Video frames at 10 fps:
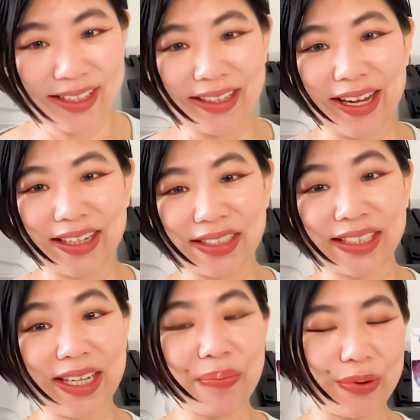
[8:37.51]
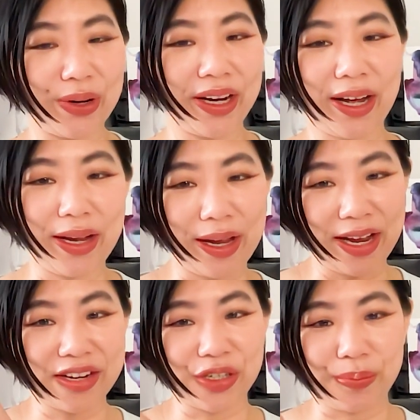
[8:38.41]
that is separate. I
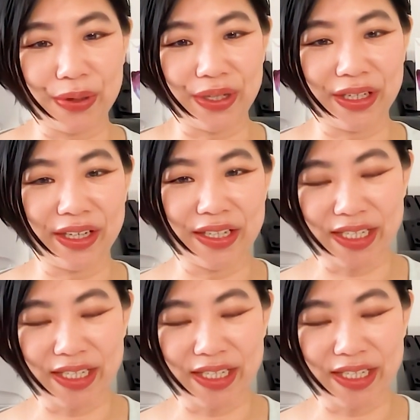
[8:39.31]
actually put it in.